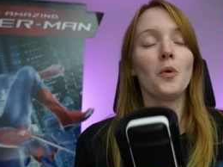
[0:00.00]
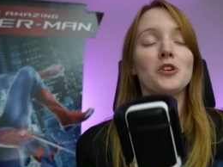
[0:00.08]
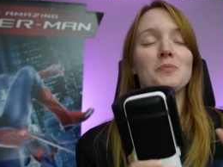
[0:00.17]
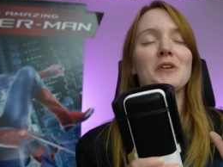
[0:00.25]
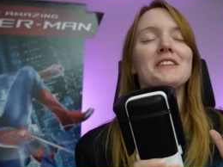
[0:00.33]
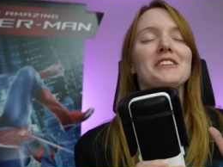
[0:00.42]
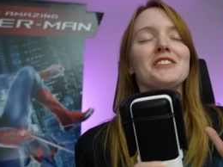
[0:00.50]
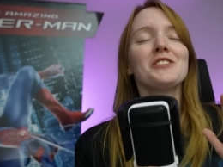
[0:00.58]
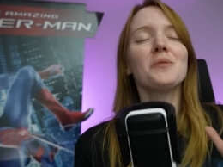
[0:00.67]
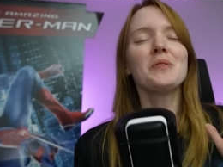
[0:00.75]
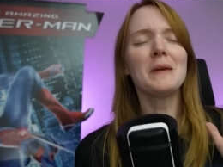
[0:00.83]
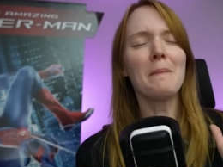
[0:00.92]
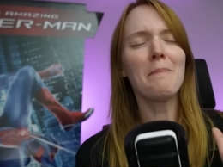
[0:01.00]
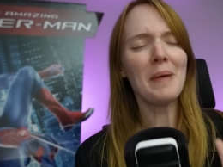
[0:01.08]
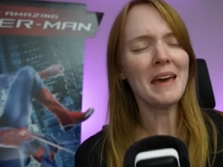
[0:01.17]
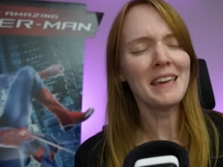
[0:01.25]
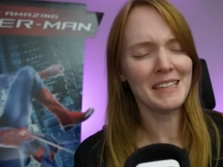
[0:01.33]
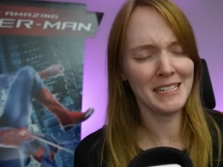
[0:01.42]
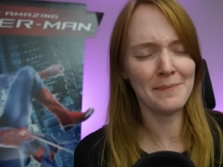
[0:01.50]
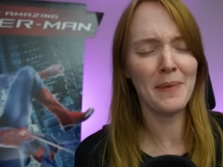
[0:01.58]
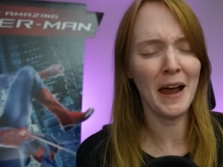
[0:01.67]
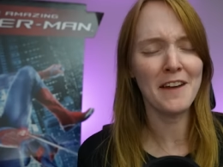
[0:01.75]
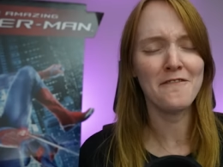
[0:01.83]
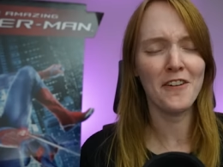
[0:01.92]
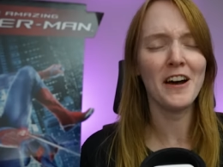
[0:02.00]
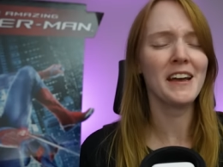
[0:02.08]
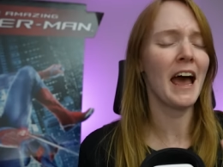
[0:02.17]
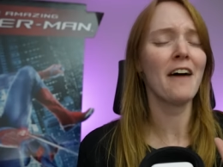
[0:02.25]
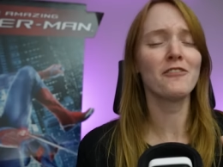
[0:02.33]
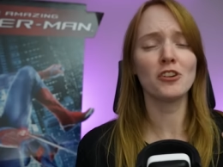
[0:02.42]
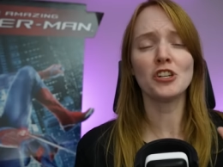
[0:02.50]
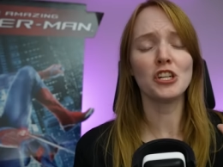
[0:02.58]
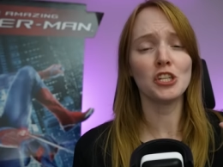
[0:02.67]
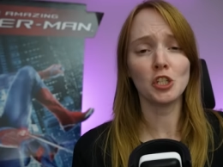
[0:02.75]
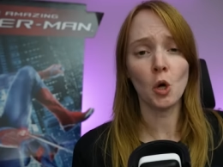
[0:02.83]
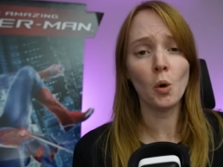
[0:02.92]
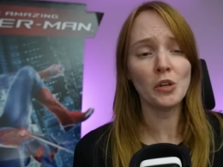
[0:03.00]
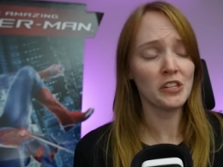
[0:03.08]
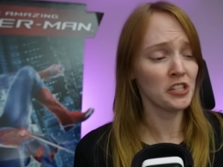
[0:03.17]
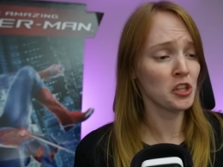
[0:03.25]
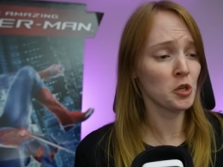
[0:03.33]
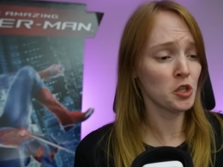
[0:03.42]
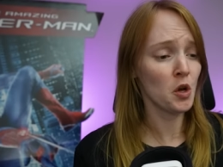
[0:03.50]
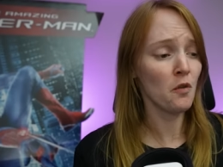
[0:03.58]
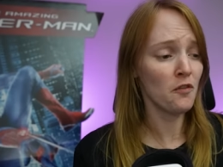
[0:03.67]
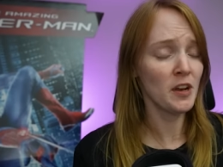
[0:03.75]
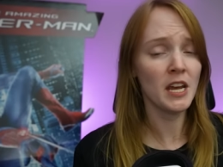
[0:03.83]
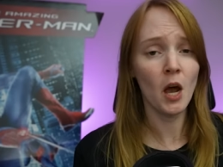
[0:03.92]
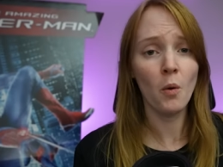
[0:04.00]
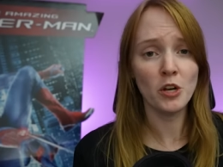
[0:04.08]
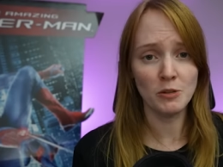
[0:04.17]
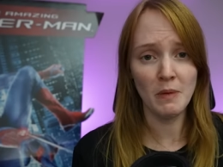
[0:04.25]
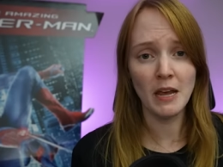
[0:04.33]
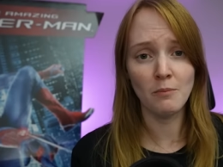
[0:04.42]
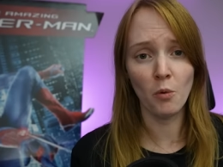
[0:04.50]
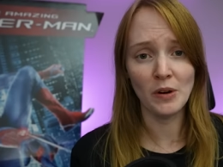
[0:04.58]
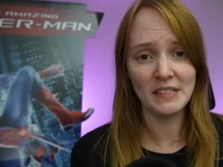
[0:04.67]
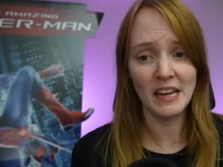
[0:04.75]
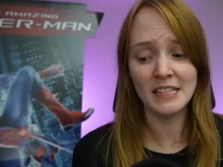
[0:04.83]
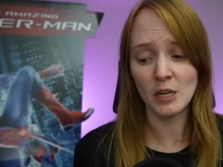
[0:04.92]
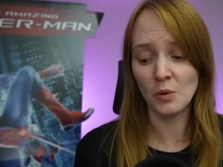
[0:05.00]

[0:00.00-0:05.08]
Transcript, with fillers: which brings us to the biggest mindfuck after she's told us that there's no video, which made more sense.